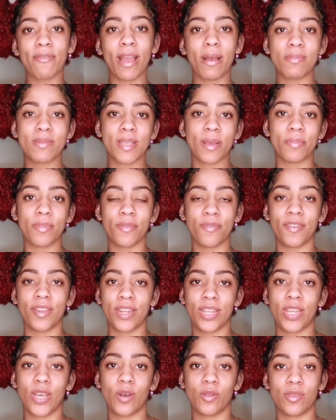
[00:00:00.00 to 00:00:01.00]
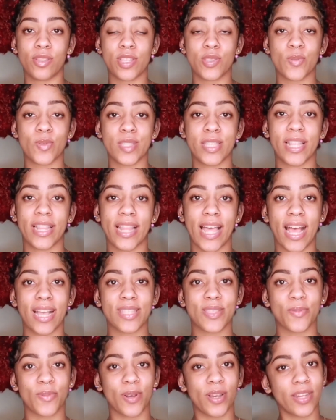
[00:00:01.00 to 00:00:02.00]
wraps up the video. This was the
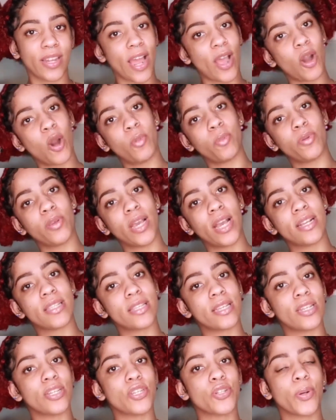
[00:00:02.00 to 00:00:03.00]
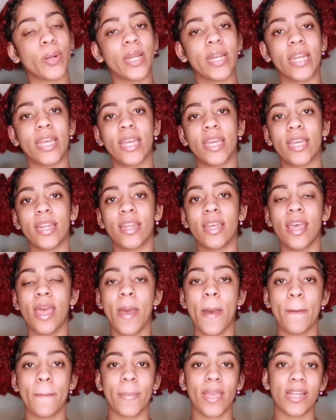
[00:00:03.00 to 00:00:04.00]
last one. I hope you guys enjoyed it.
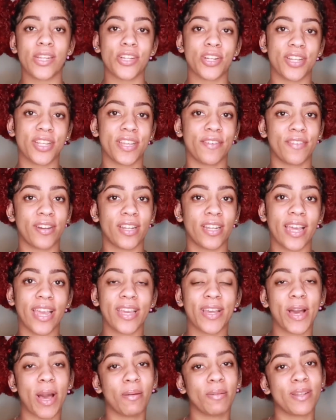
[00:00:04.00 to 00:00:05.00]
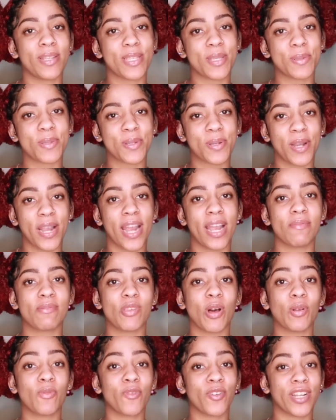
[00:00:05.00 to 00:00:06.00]
Make sure to give it a like, comment, and subscribe.
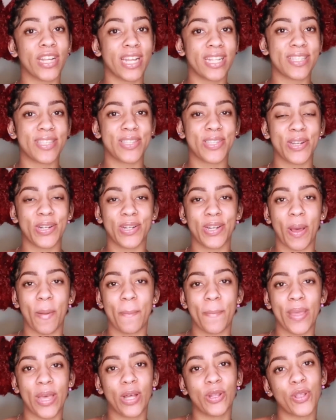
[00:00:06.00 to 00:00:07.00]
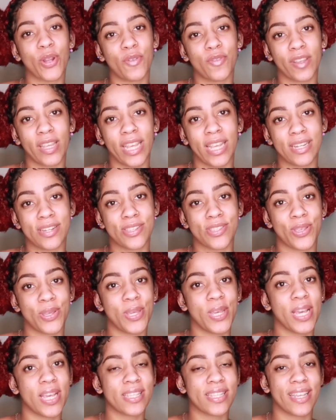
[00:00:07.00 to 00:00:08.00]
Don't forget to turn on bell notifications so
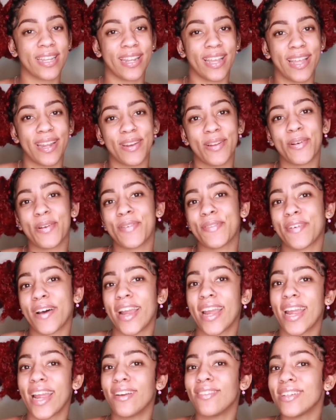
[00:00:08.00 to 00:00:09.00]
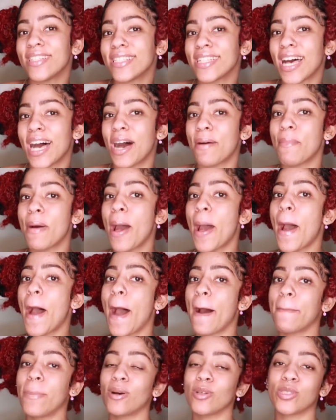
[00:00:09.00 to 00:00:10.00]
you guys get to get notified every time
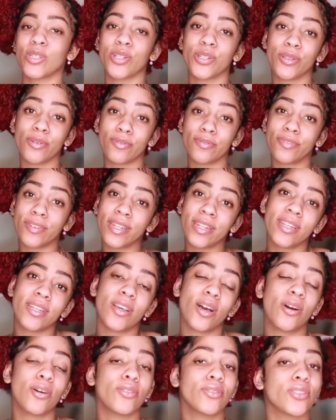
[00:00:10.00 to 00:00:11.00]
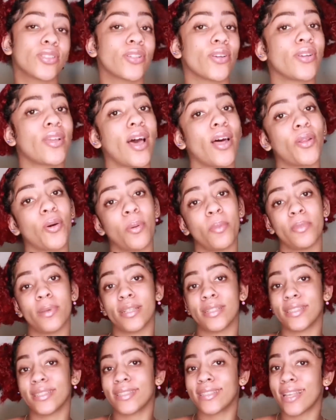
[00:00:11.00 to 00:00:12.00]
I post a new video, so y'all don't
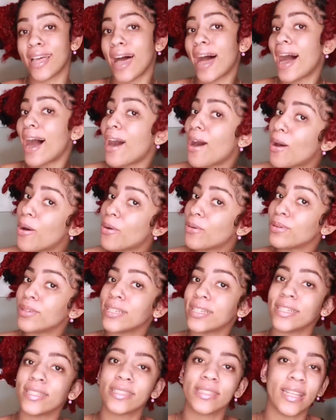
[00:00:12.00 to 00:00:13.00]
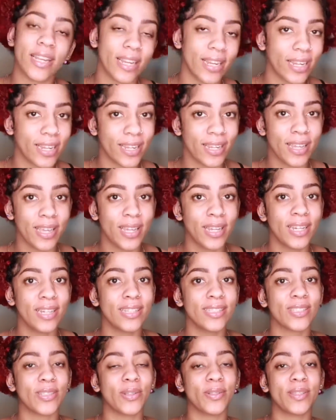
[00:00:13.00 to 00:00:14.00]
miss out. You dig?
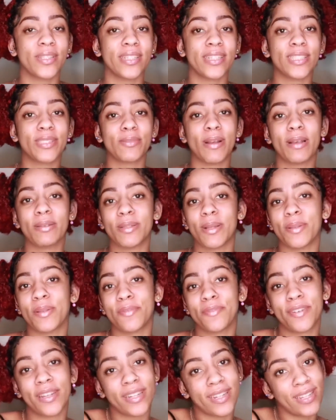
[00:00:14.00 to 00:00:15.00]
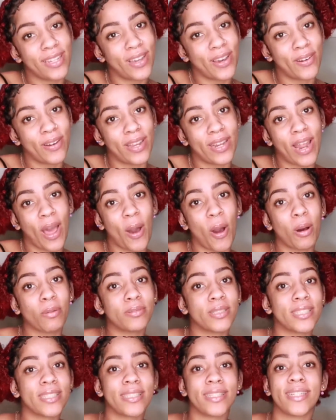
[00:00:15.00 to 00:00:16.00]
So this wraps up the video, and I hope
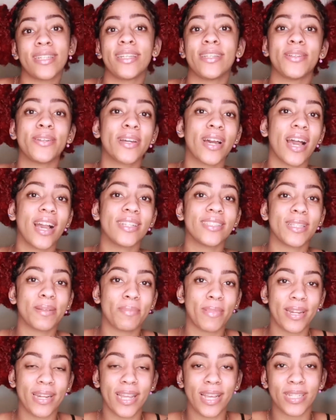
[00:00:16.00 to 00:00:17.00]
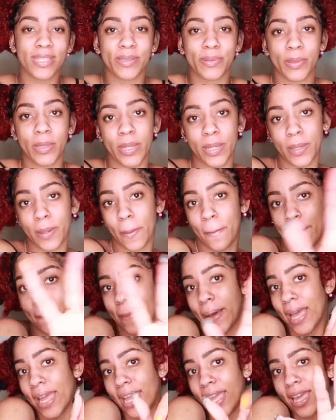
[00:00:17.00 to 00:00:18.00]
to see you guys in my next one.
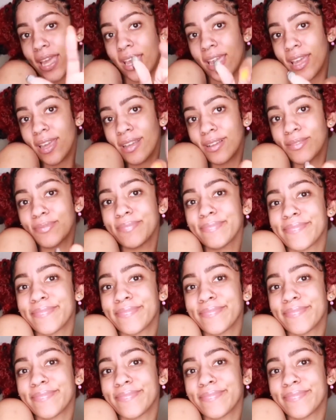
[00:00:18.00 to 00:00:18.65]
Bye.